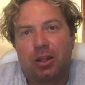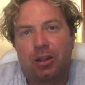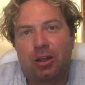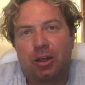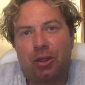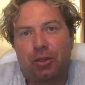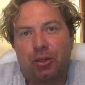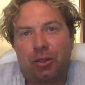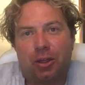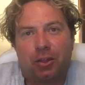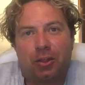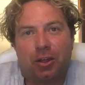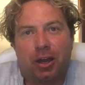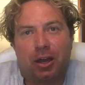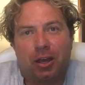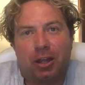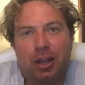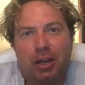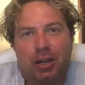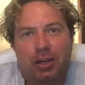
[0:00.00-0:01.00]
They think they
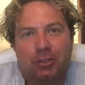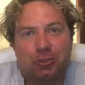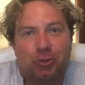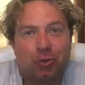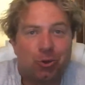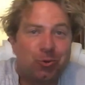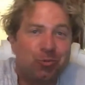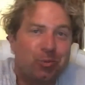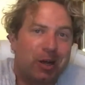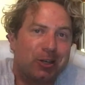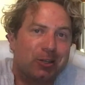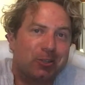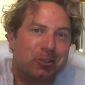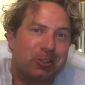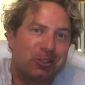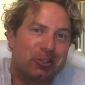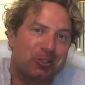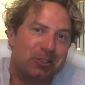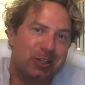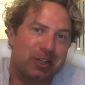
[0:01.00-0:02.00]
are getting too much
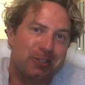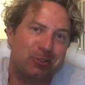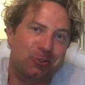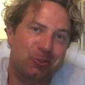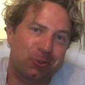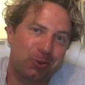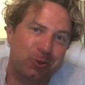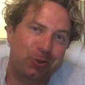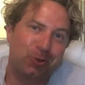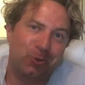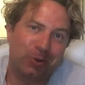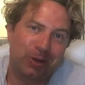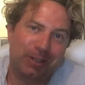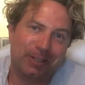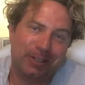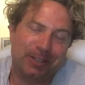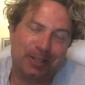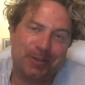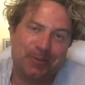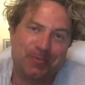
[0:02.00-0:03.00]
success too
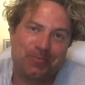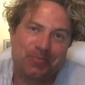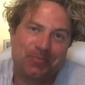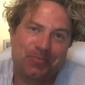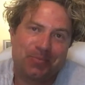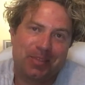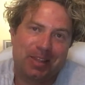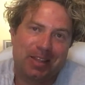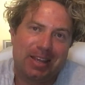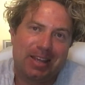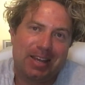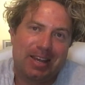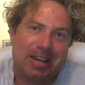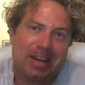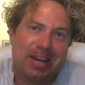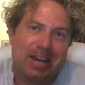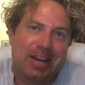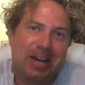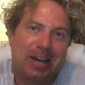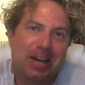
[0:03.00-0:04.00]
quickly.
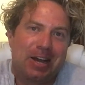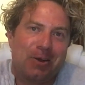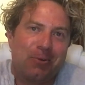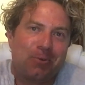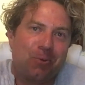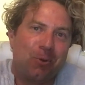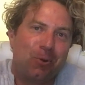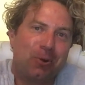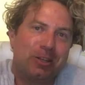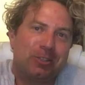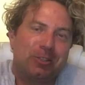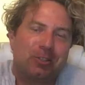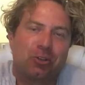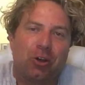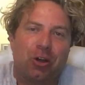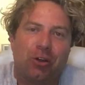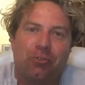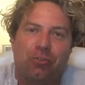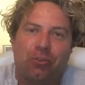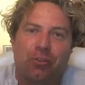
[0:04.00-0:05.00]
A warning
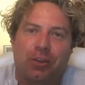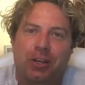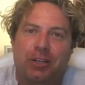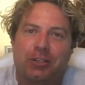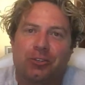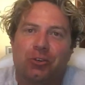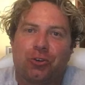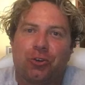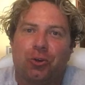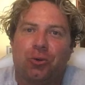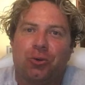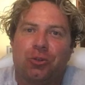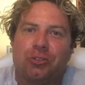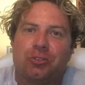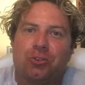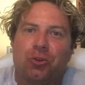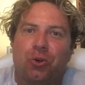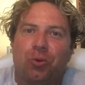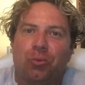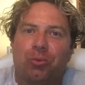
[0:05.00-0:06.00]
sign for these crew is
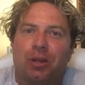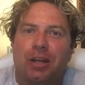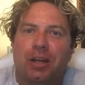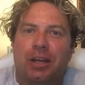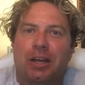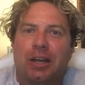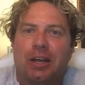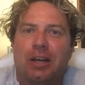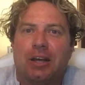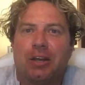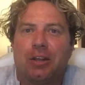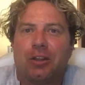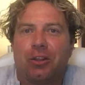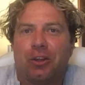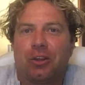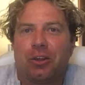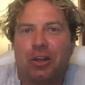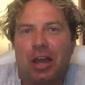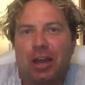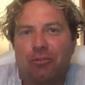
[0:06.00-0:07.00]
normally
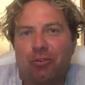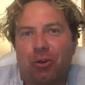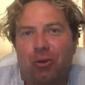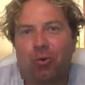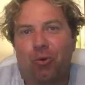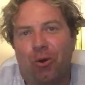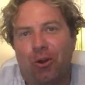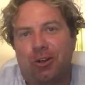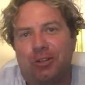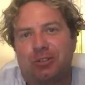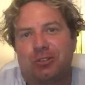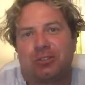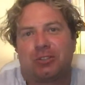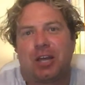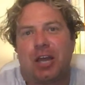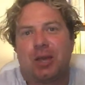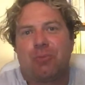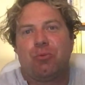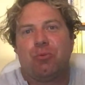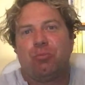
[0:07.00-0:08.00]
the ever-quoted
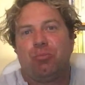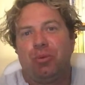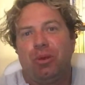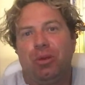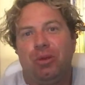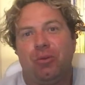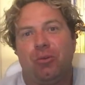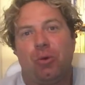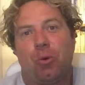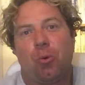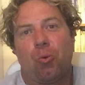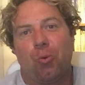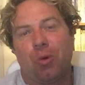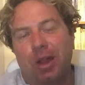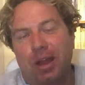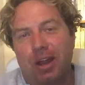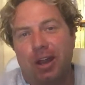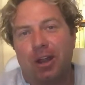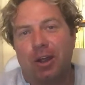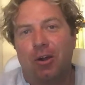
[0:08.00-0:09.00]
statement,
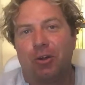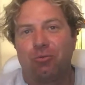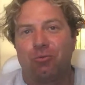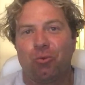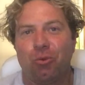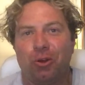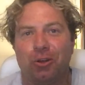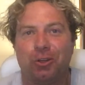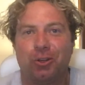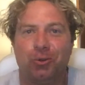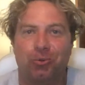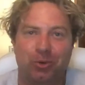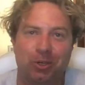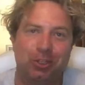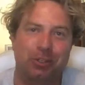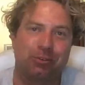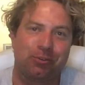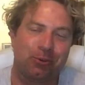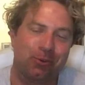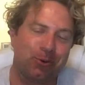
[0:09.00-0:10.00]
"Beware of what you
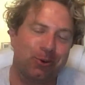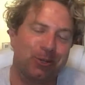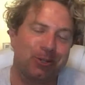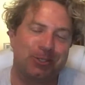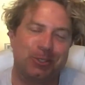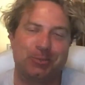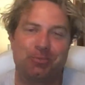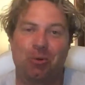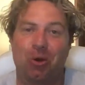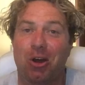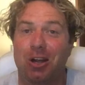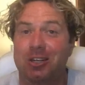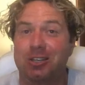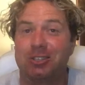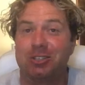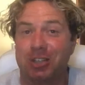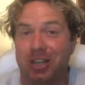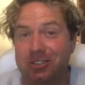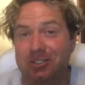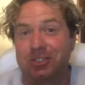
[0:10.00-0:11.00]
wish for because you might
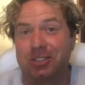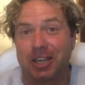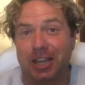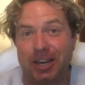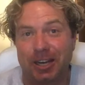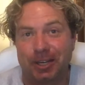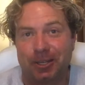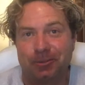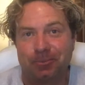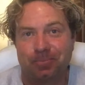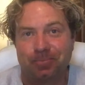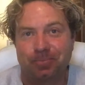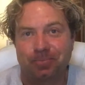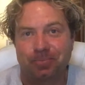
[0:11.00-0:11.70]
just get it."